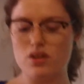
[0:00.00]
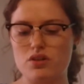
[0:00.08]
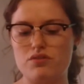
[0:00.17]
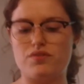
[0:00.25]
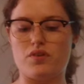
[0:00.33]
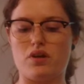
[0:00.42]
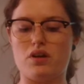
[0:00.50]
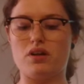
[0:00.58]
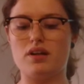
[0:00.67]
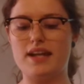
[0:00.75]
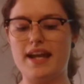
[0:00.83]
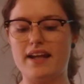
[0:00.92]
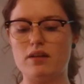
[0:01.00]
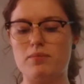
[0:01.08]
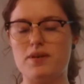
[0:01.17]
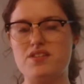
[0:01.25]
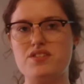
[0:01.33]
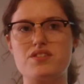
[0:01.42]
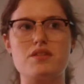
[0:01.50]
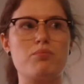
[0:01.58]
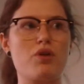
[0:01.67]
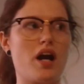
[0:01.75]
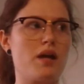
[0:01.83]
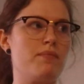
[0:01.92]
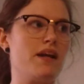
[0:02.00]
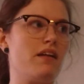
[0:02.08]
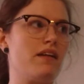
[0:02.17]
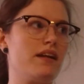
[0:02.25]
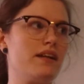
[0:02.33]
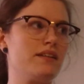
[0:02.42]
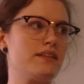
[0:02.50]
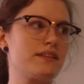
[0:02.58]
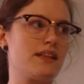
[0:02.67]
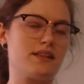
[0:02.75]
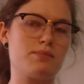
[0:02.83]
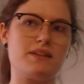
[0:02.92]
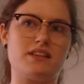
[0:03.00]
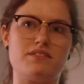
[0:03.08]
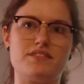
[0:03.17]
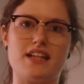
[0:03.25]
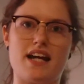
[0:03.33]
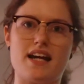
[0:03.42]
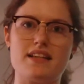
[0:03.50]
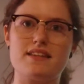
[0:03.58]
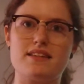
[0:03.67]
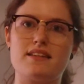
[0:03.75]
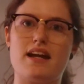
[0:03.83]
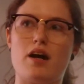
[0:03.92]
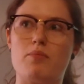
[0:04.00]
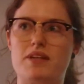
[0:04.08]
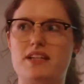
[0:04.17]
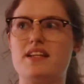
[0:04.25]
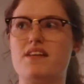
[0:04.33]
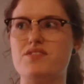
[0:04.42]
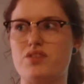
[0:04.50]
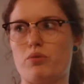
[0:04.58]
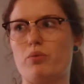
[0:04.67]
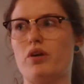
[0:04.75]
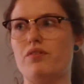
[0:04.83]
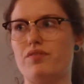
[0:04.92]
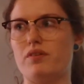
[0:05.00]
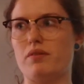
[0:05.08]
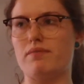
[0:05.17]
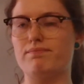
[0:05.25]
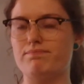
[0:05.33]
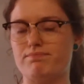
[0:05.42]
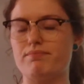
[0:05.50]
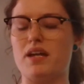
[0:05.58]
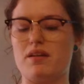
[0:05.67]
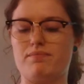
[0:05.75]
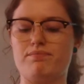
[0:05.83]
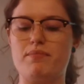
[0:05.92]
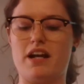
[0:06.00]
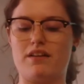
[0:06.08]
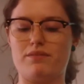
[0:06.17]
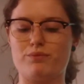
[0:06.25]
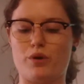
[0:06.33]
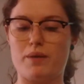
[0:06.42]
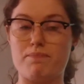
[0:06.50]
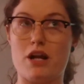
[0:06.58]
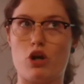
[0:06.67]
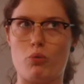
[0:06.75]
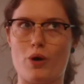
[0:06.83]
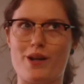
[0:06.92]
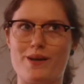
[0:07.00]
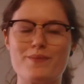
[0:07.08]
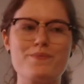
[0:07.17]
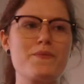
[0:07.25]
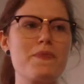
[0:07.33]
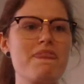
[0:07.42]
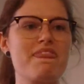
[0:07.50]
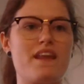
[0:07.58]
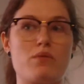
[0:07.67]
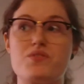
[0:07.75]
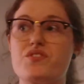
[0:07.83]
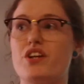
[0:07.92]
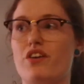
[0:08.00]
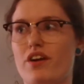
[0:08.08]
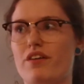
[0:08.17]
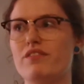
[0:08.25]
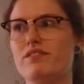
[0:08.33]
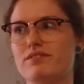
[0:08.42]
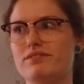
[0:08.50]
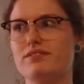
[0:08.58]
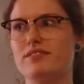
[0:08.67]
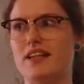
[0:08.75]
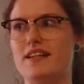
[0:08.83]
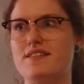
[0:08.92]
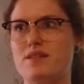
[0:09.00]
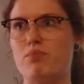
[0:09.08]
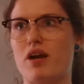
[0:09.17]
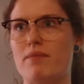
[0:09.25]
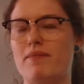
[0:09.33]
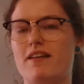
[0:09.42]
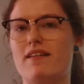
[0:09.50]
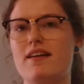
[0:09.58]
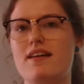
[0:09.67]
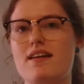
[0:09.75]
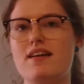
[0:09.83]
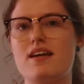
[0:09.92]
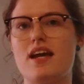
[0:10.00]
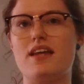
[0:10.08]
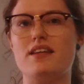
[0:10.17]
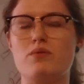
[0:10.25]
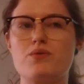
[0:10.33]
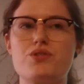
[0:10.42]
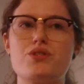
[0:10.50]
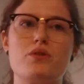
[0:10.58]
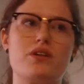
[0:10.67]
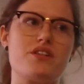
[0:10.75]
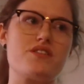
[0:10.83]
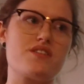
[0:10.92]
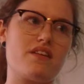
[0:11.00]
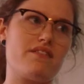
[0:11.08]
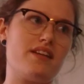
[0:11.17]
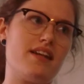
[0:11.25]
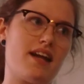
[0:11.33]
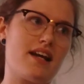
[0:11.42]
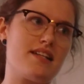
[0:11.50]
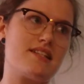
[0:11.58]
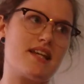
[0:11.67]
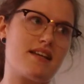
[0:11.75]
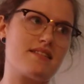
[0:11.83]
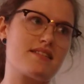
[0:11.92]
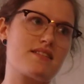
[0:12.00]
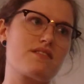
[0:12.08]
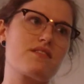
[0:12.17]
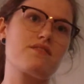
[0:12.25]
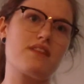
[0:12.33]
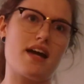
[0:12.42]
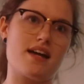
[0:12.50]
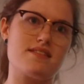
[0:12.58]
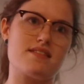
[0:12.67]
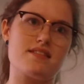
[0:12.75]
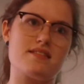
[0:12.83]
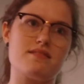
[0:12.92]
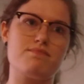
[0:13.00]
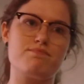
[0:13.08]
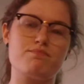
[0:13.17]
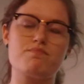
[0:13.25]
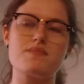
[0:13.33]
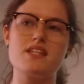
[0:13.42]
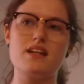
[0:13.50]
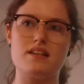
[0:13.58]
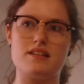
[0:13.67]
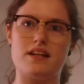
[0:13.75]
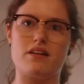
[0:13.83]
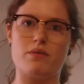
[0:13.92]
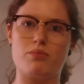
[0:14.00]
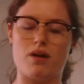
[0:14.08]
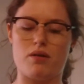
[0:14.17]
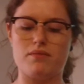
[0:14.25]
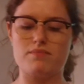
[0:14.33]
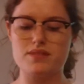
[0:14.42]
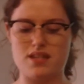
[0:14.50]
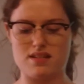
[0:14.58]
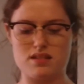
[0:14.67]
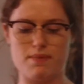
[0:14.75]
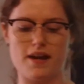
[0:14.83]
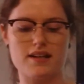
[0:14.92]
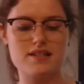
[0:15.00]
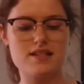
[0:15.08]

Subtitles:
For cannabis, the primary suspect of death, how many deaths there were from marijuana. There was 0 as the primary, and there was 279 deaths as the secondary suspect.